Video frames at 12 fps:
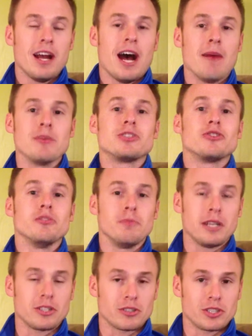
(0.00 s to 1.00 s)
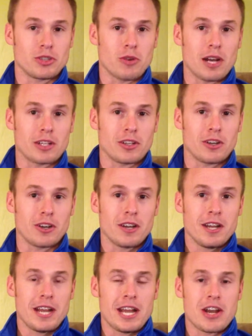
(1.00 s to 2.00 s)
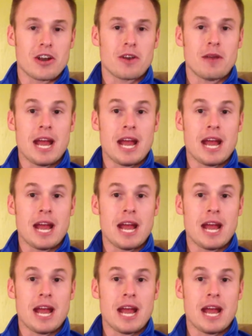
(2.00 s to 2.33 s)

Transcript: I'm the Student Ministries Director here,